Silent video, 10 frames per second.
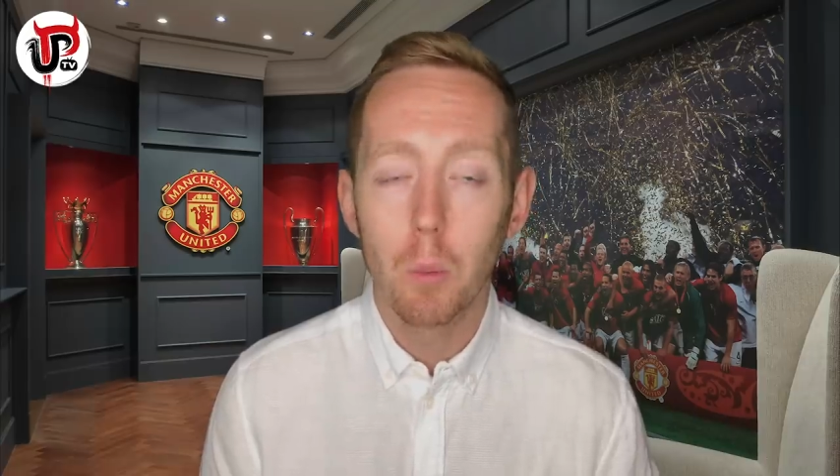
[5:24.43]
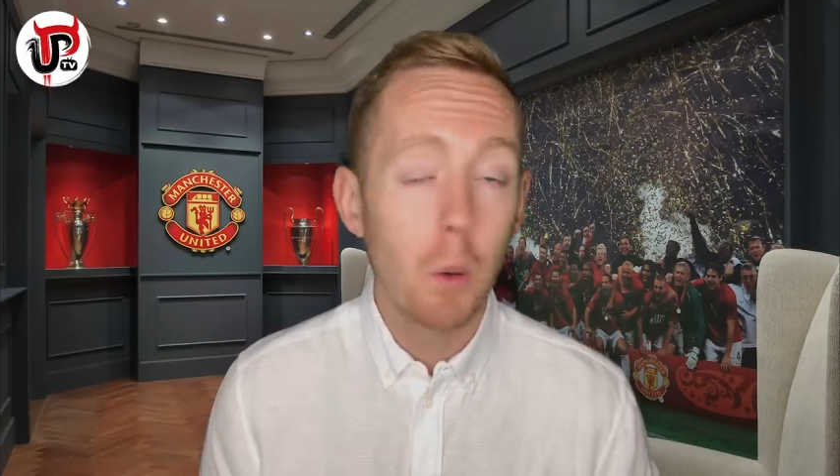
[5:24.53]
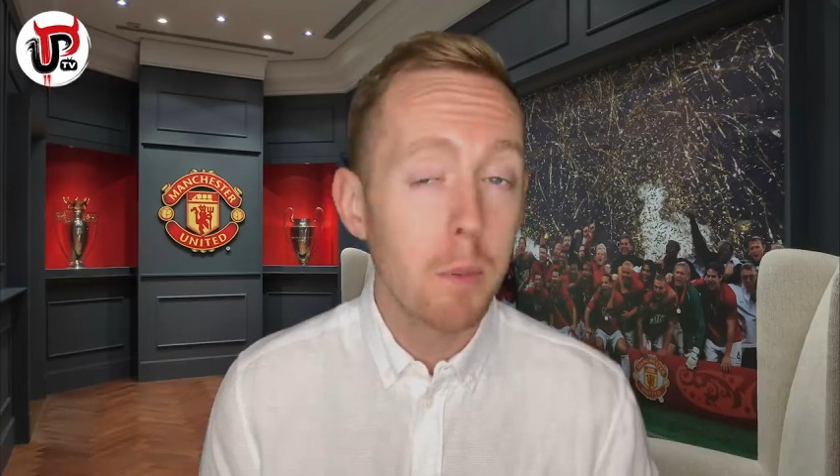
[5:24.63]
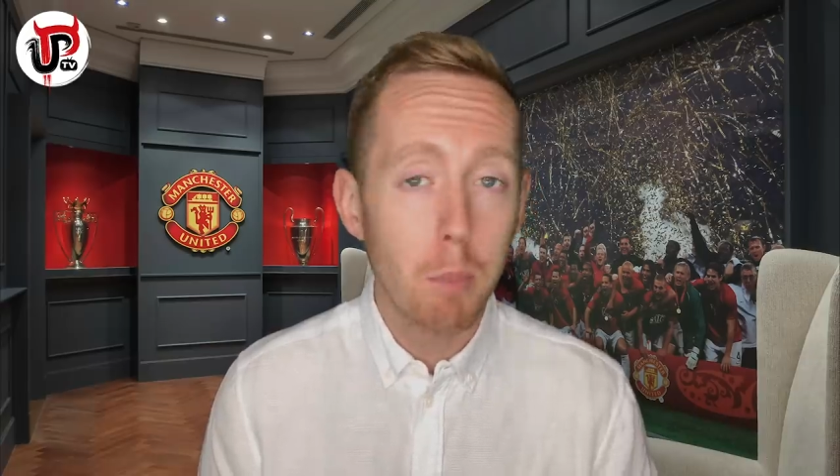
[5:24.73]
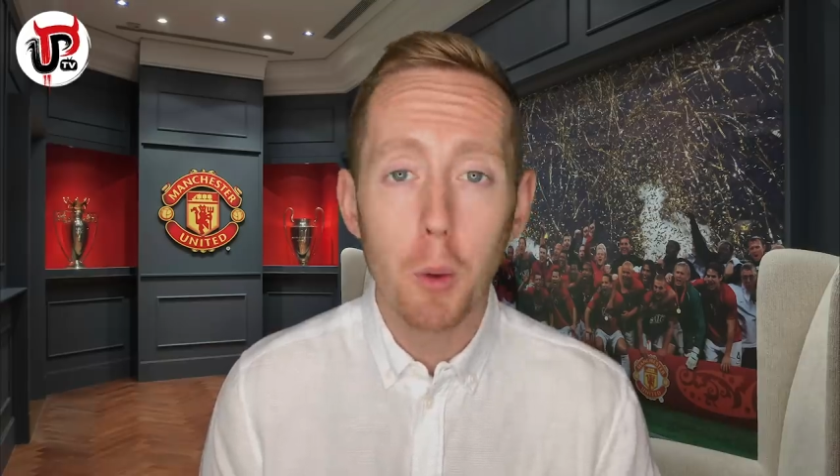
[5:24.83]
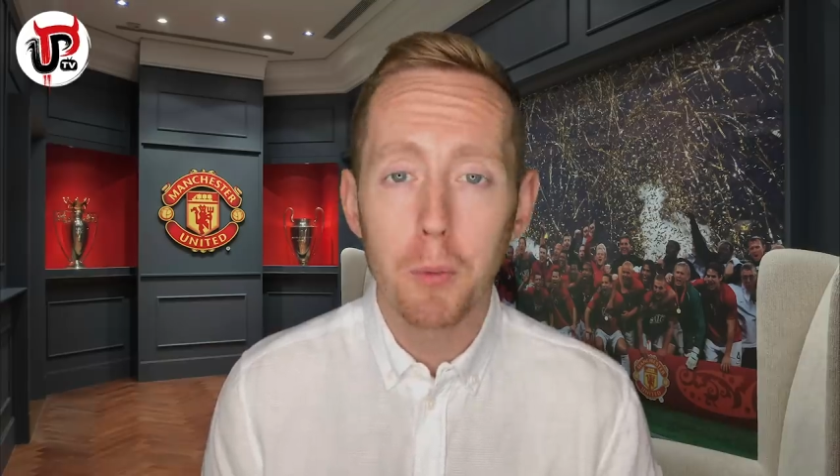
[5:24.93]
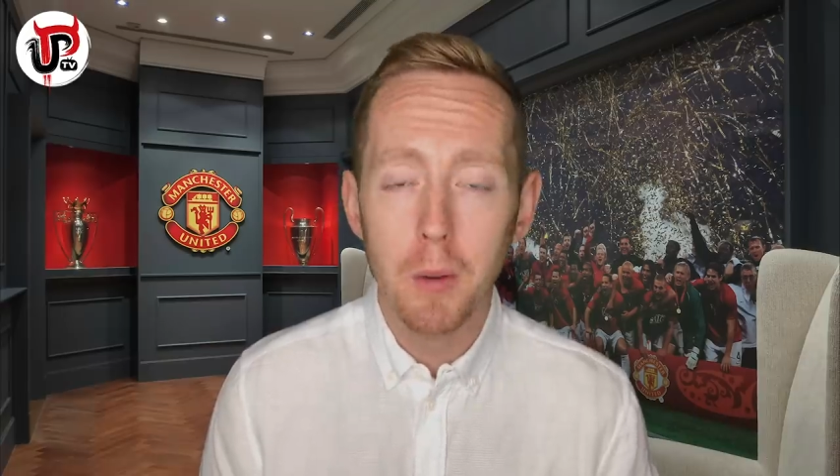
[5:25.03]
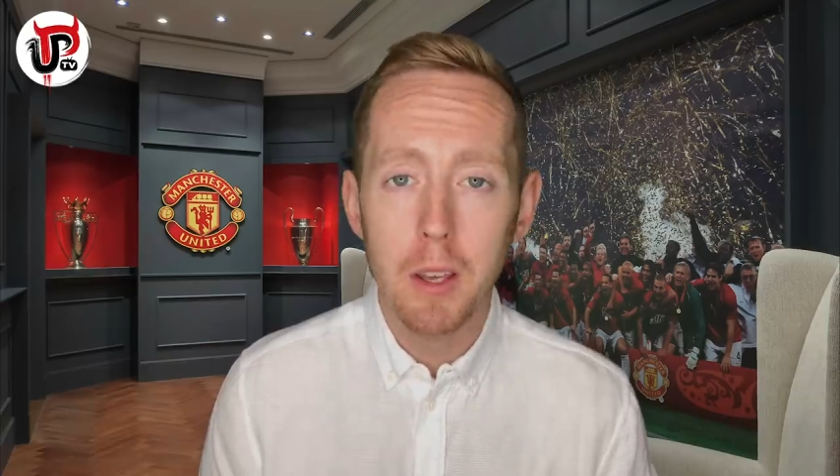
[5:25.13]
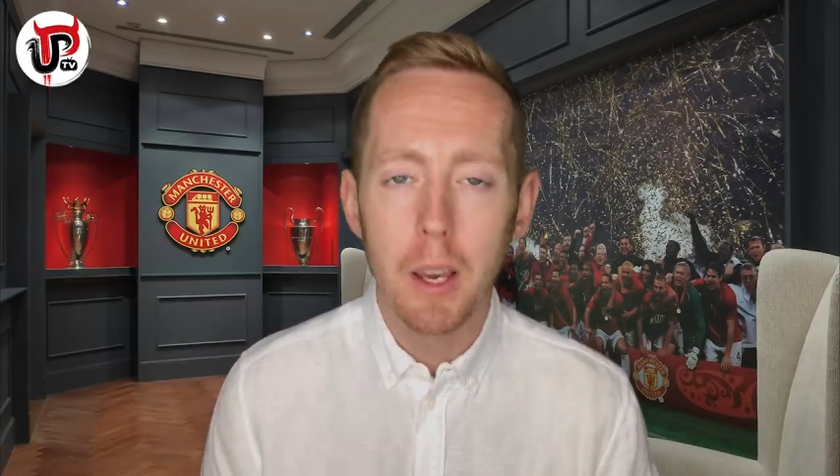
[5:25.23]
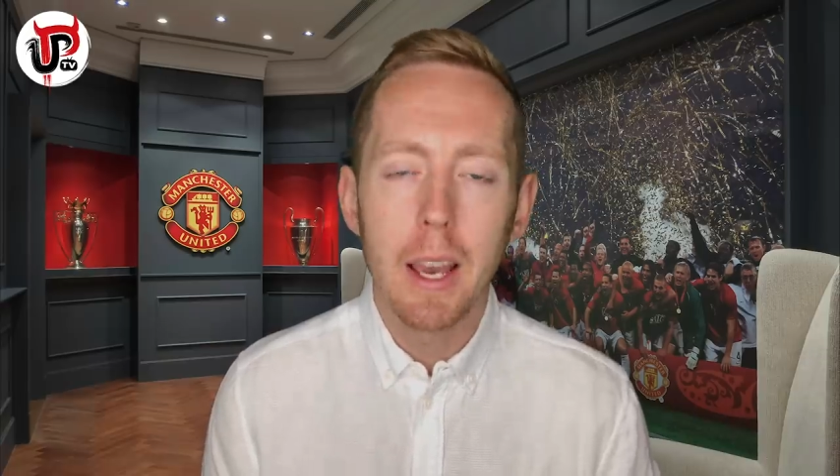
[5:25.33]
With both
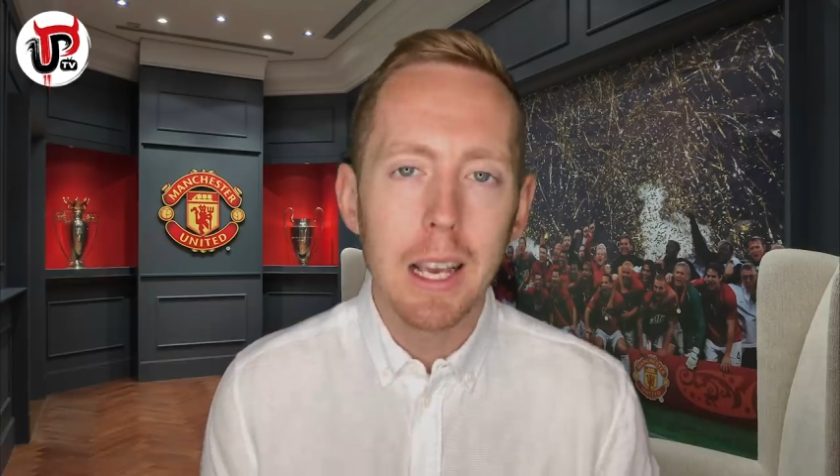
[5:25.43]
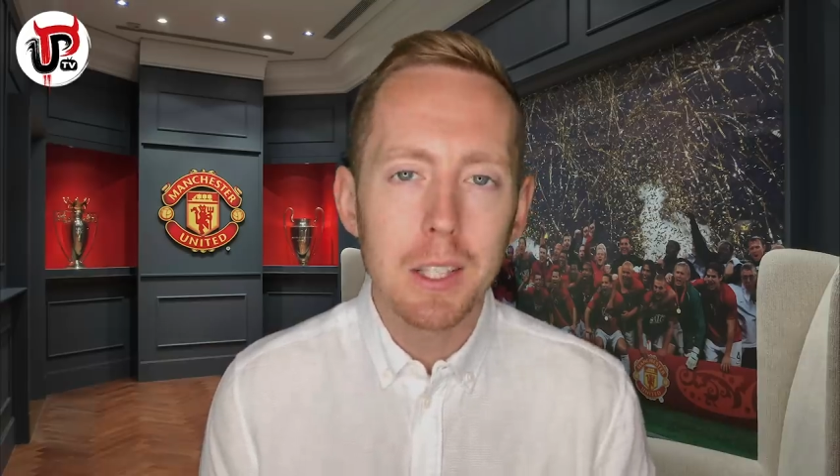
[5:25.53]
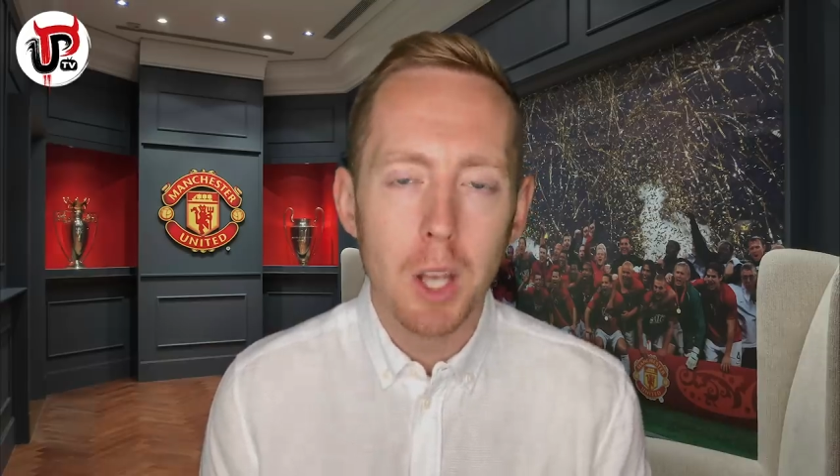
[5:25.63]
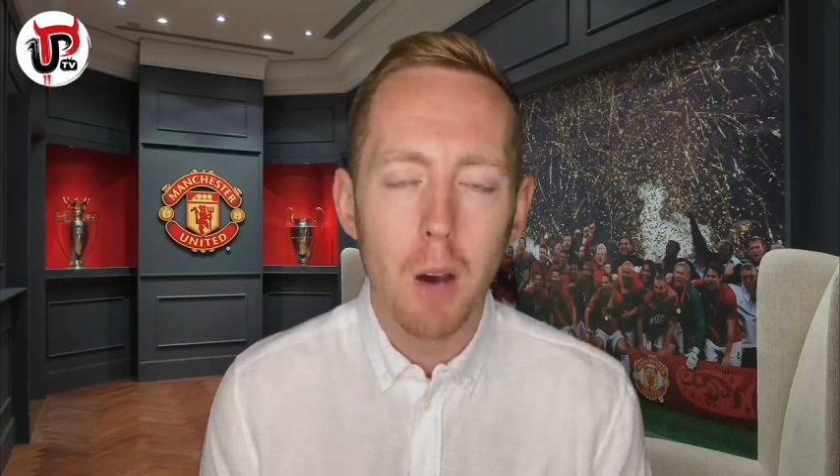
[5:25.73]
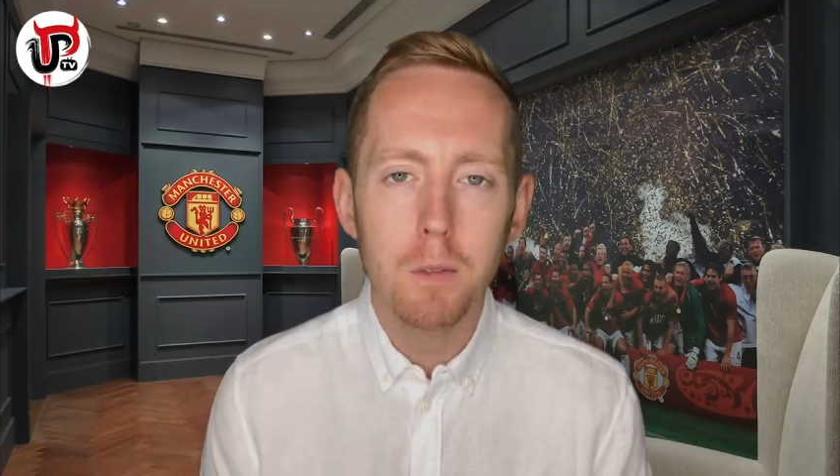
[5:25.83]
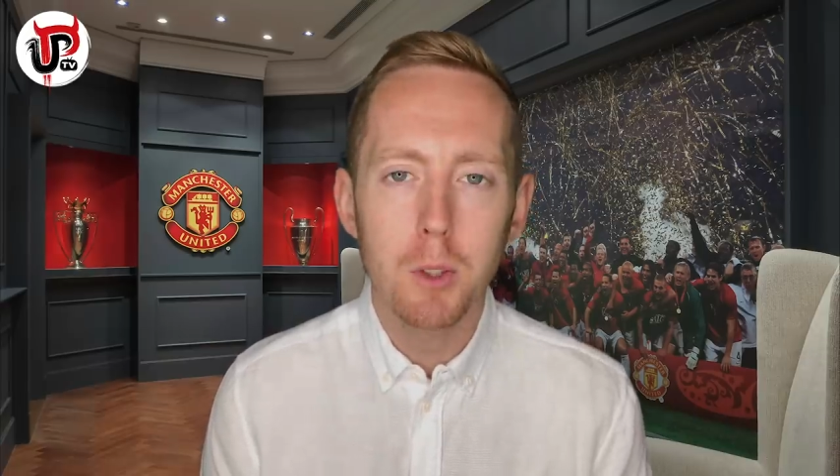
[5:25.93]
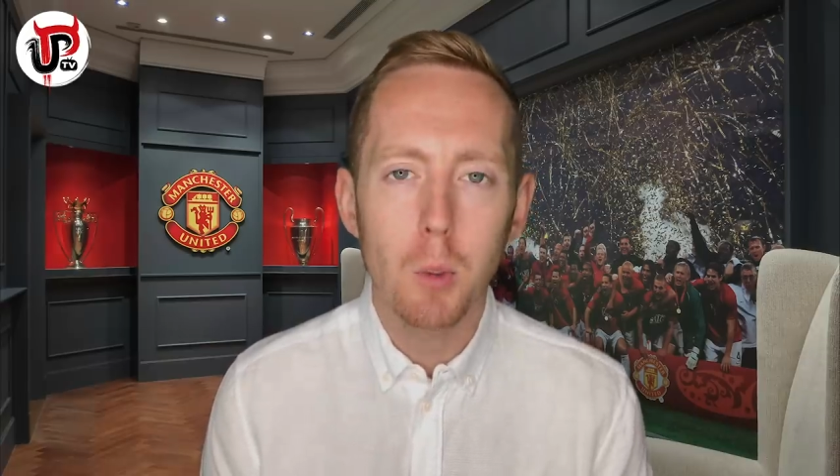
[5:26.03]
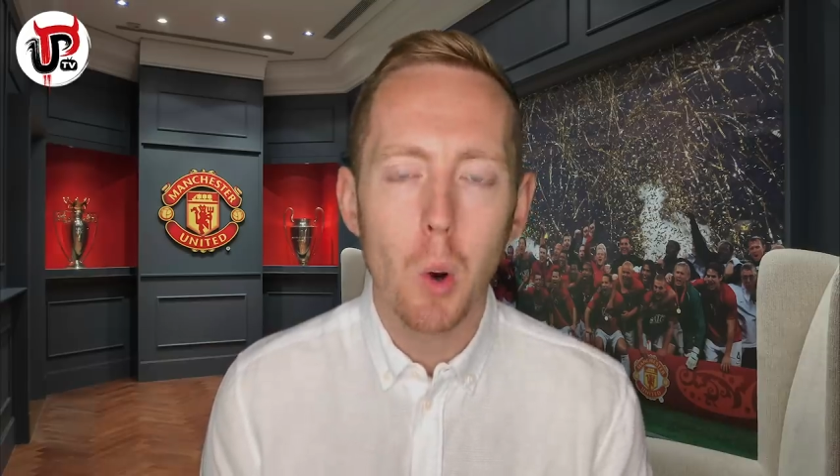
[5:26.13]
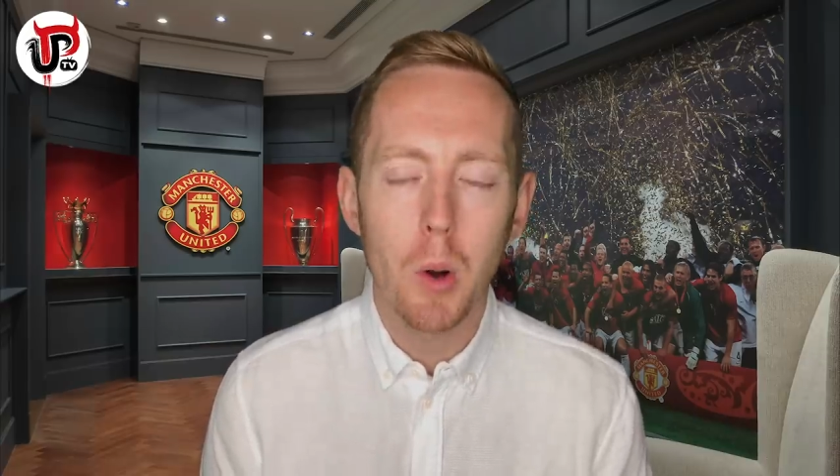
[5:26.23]
feet, he's comfortable